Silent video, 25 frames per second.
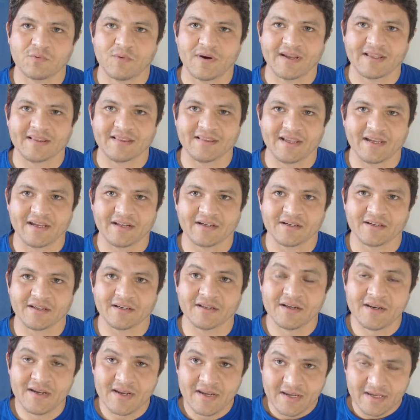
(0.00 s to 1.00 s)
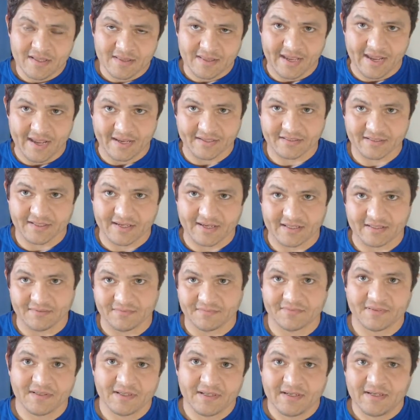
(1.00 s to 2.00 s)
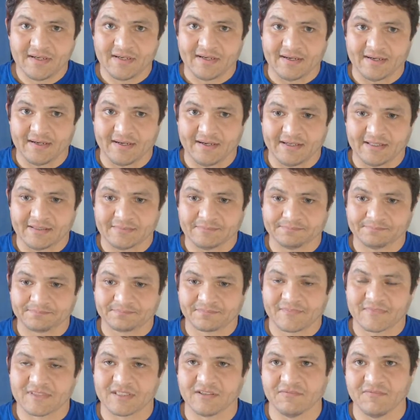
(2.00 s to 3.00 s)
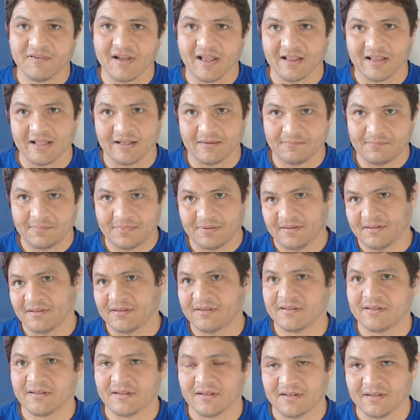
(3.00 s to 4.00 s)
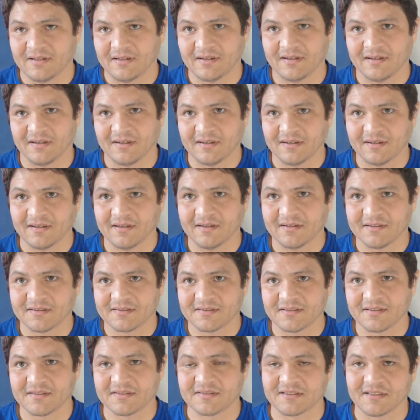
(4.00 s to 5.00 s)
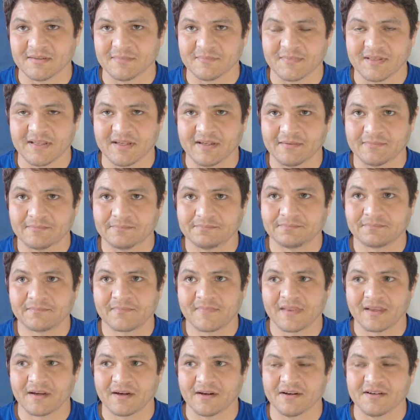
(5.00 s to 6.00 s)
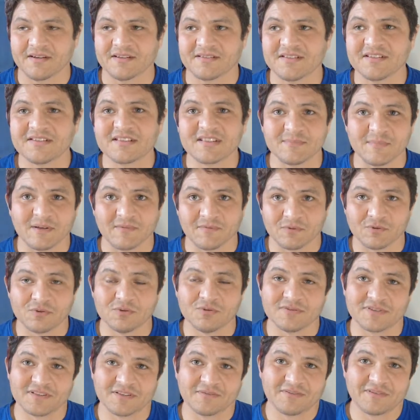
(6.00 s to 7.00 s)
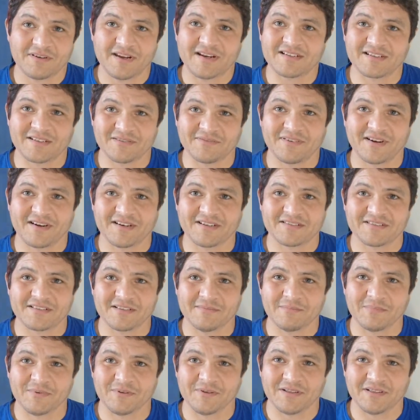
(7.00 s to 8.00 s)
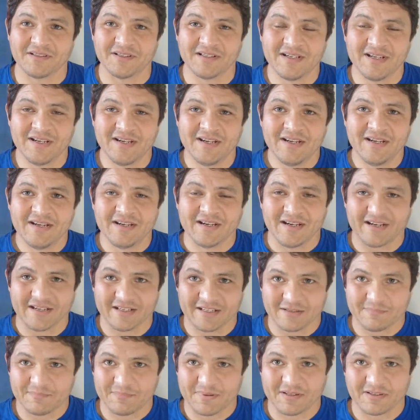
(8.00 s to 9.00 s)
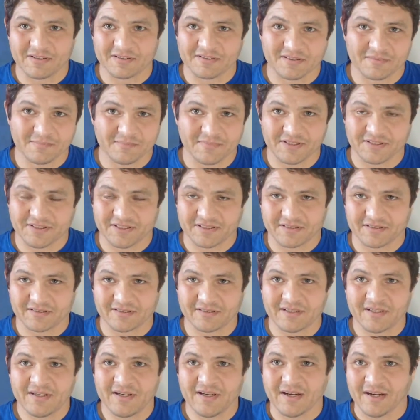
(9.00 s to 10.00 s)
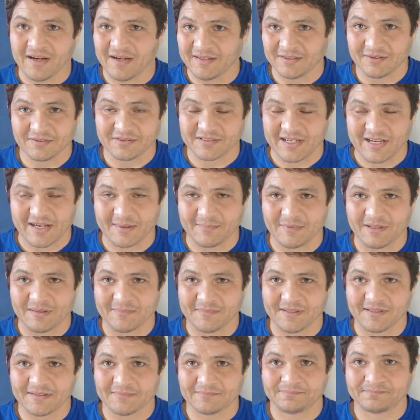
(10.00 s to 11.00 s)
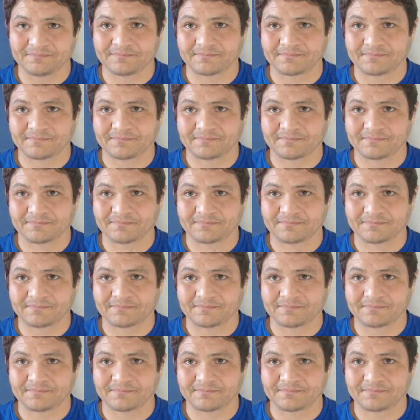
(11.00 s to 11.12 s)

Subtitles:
why later they had to kind of develop a system or a system of rules that were actually very simple. Pinner submission, no time limit,